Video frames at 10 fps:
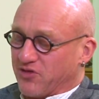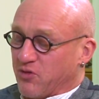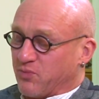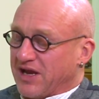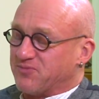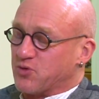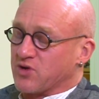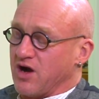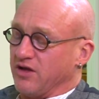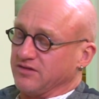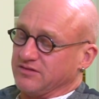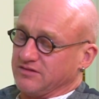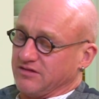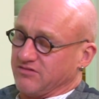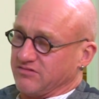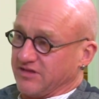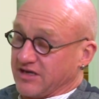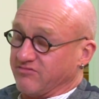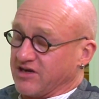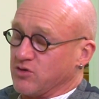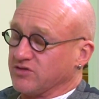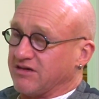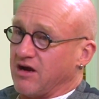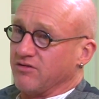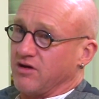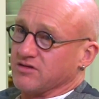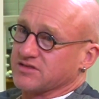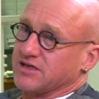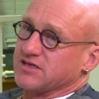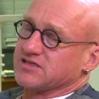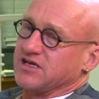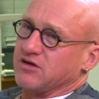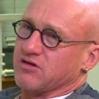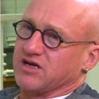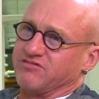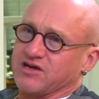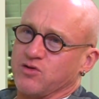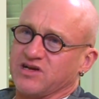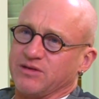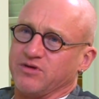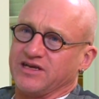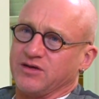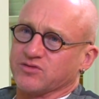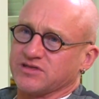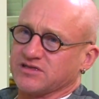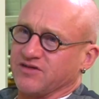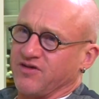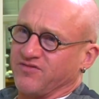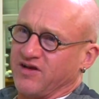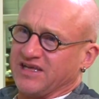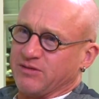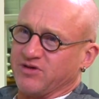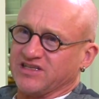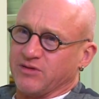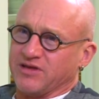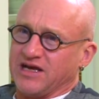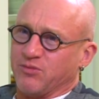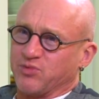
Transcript: although people can't, they can record their own hot seats. You're not going to record anybody else's. If I no. find anybody doing that, I'll